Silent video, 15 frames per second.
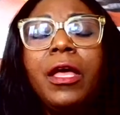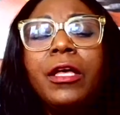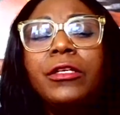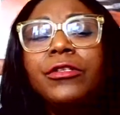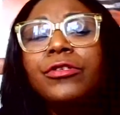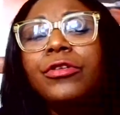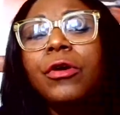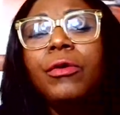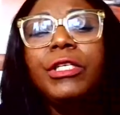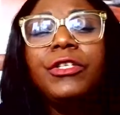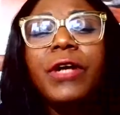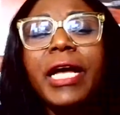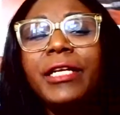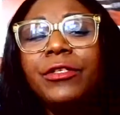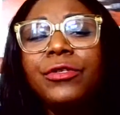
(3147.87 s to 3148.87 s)
So we're
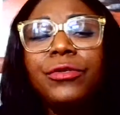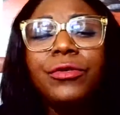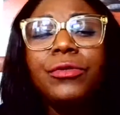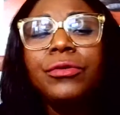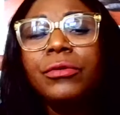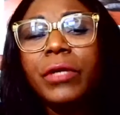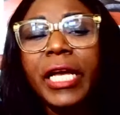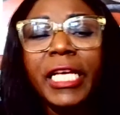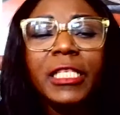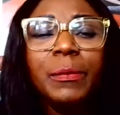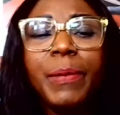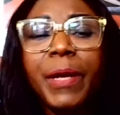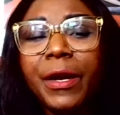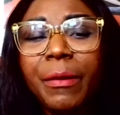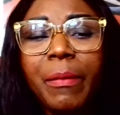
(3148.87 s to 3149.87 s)
trying to
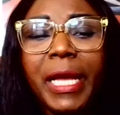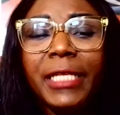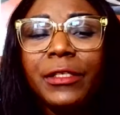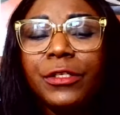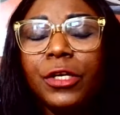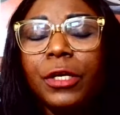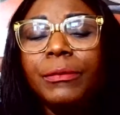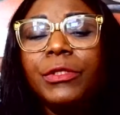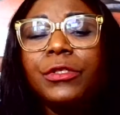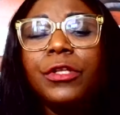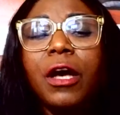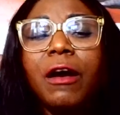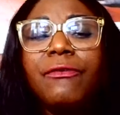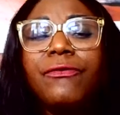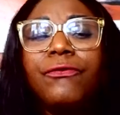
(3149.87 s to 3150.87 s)
experiment some
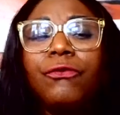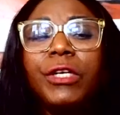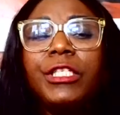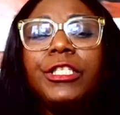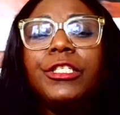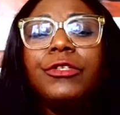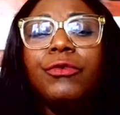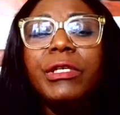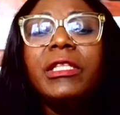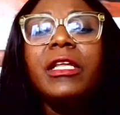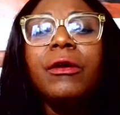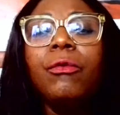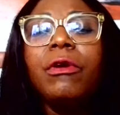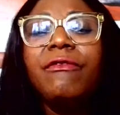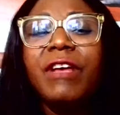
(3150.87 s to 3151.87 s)
stuff, which we
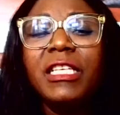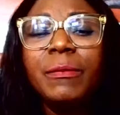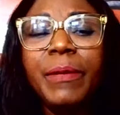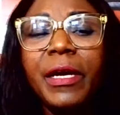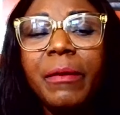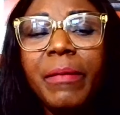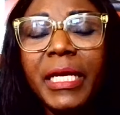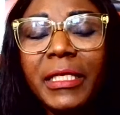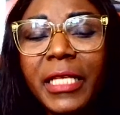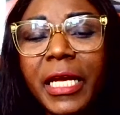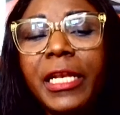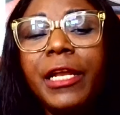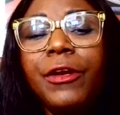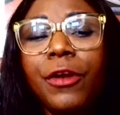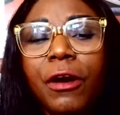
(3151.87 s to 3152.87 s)
think we've
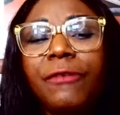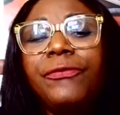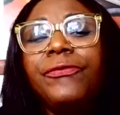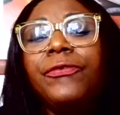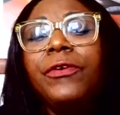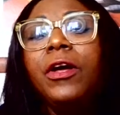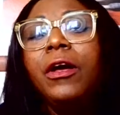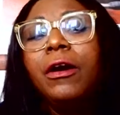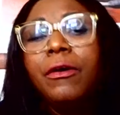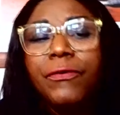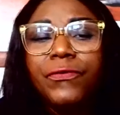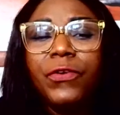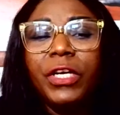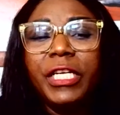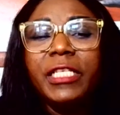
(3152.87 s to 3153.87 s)
experimented enough
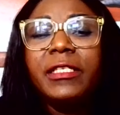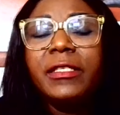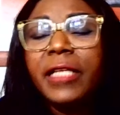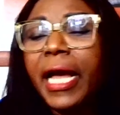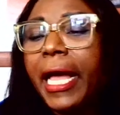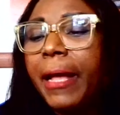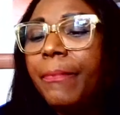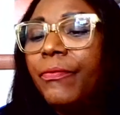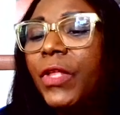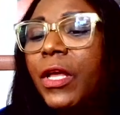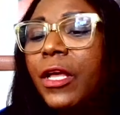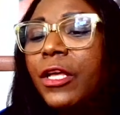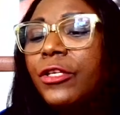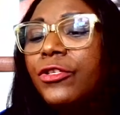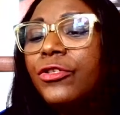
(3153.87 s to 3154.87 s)
for this time.
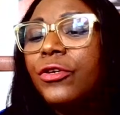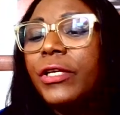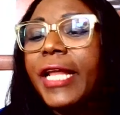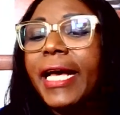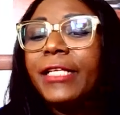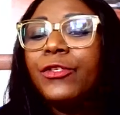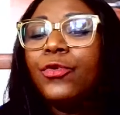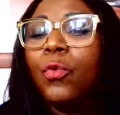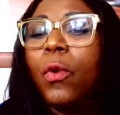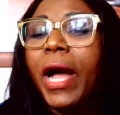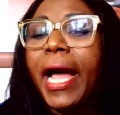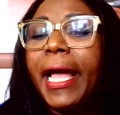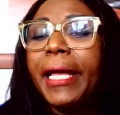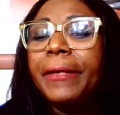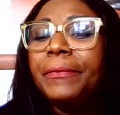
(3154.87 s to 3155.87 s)
So that's
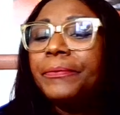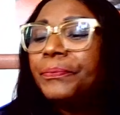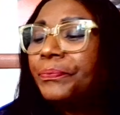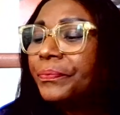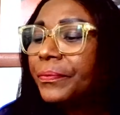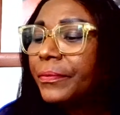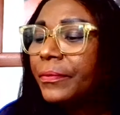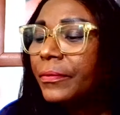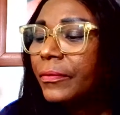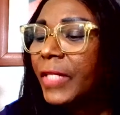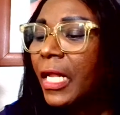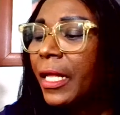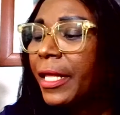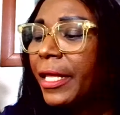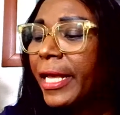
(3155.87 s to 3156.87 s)
why.
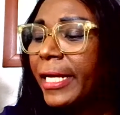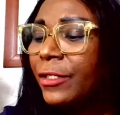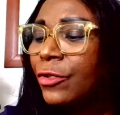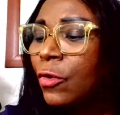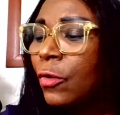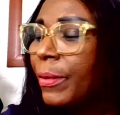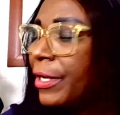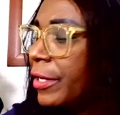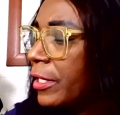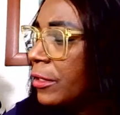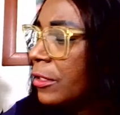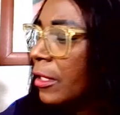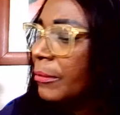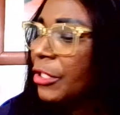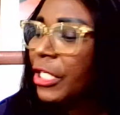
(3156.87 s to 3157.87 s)
Yeah, so we'll be doing
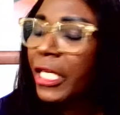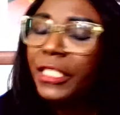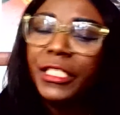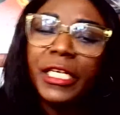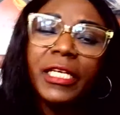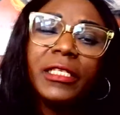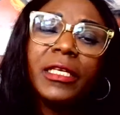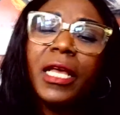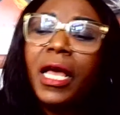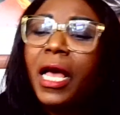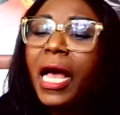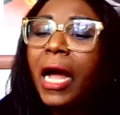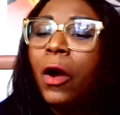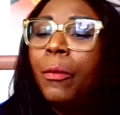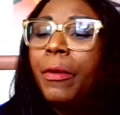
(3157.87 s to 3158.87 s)
some changes
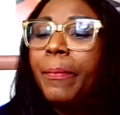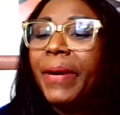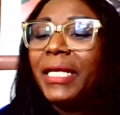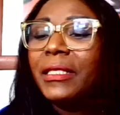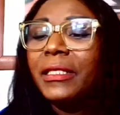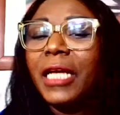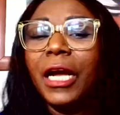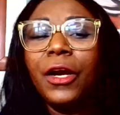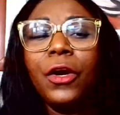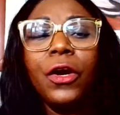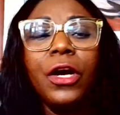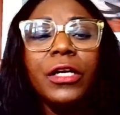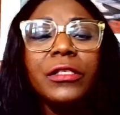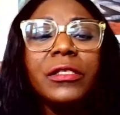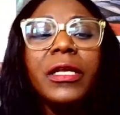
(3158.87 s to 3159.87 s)
and we'll be passing
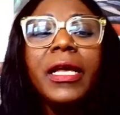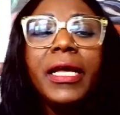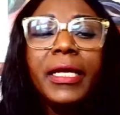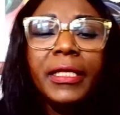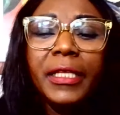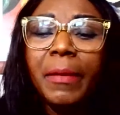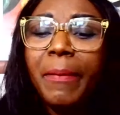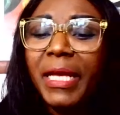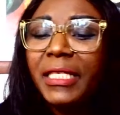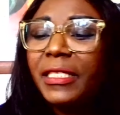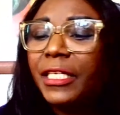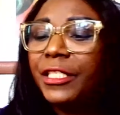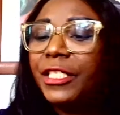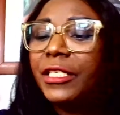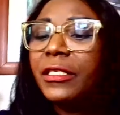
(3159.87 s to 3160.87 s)
across the
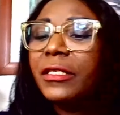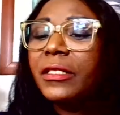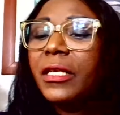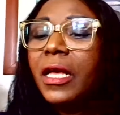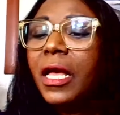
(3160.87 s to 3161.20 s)
messages.